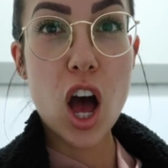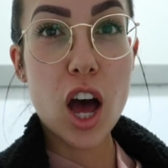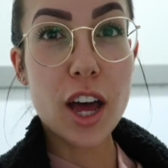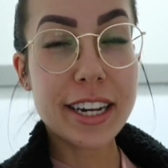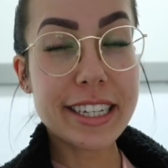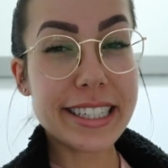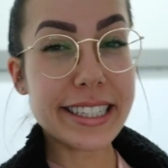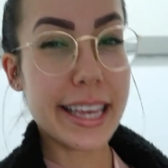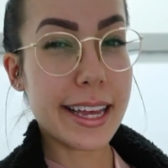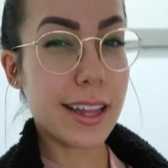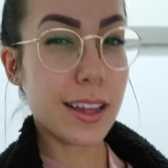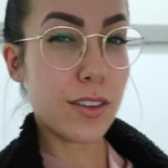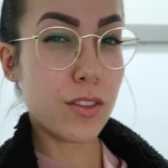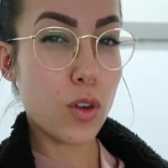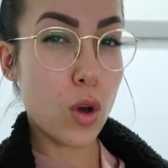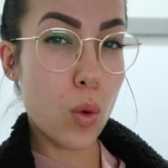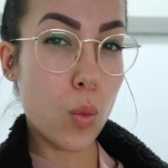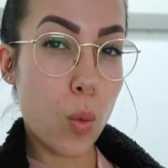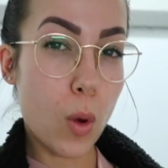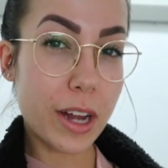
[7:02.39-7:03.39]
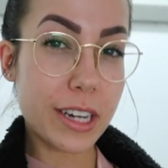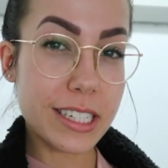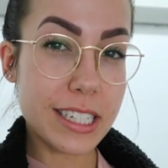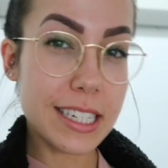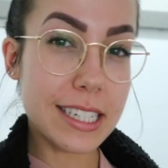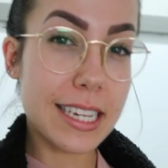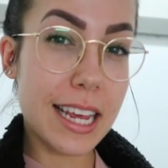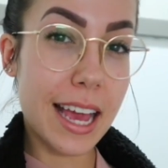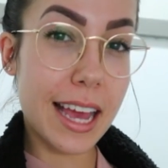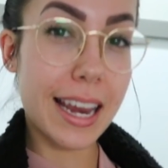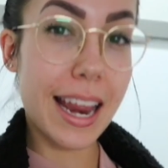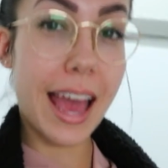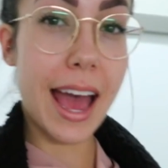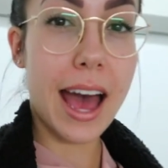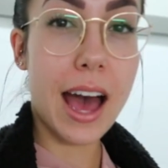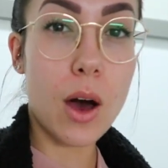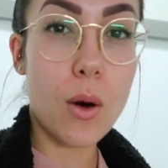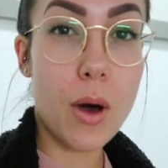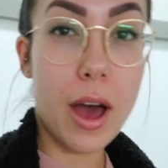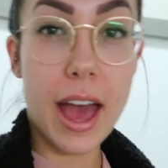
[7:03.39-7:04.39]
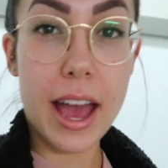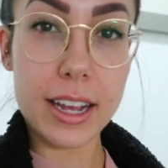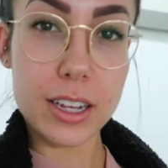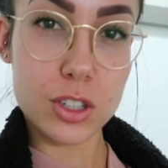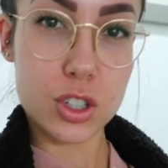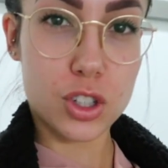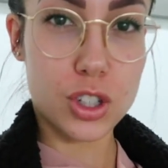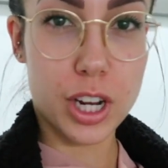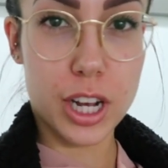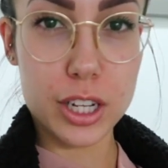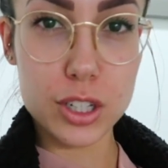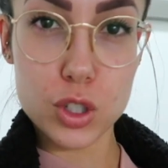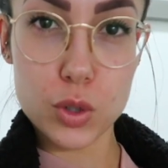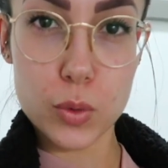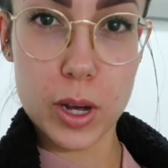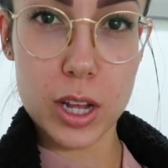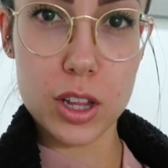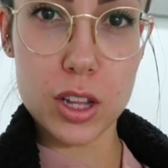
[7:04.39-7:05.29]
a scale of 1 to 10, how extra do